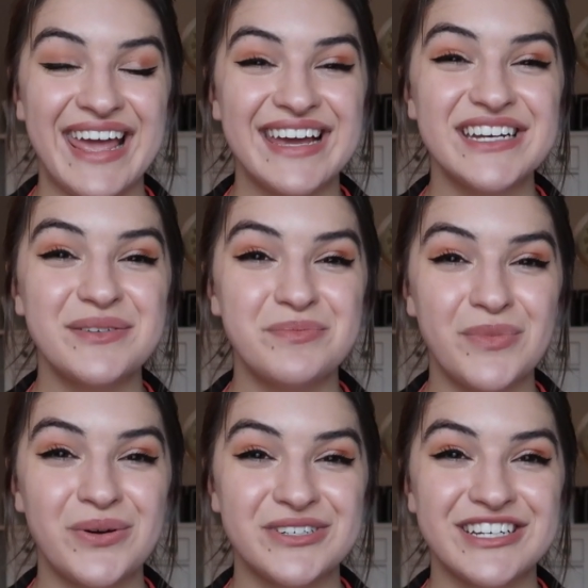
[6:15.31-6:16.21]
hand
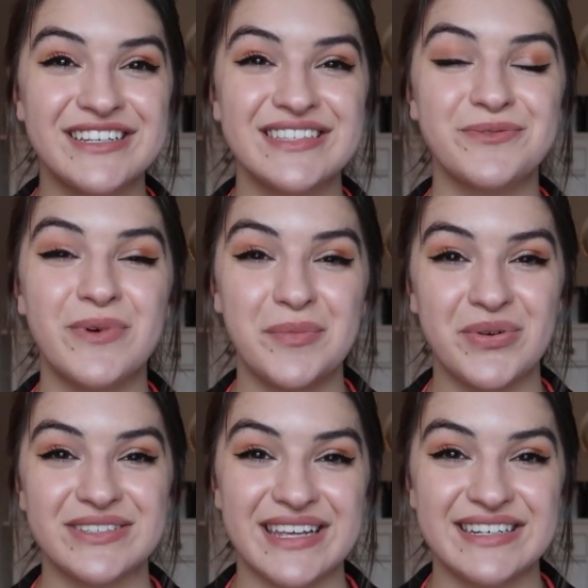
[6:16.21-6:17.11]
motions when
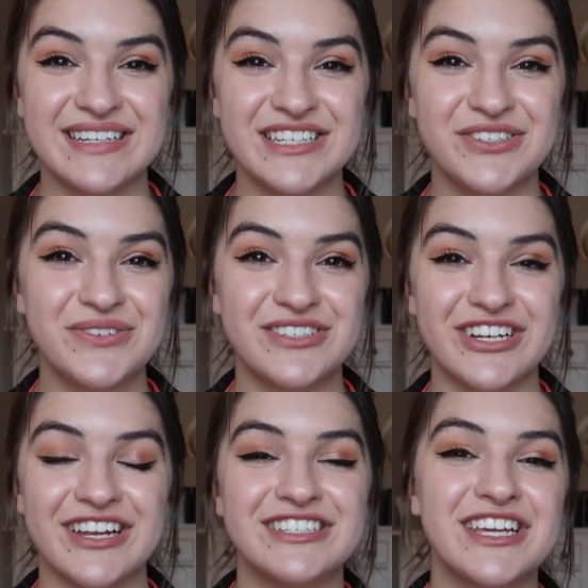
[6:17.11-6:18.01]
presenting to a
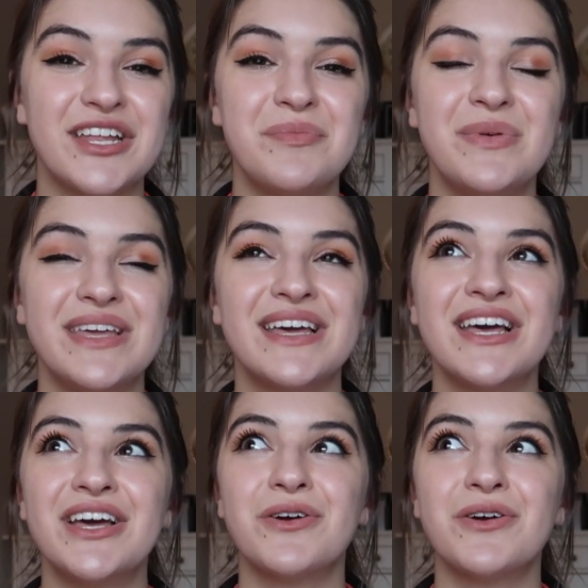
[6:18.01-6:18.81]
judge can be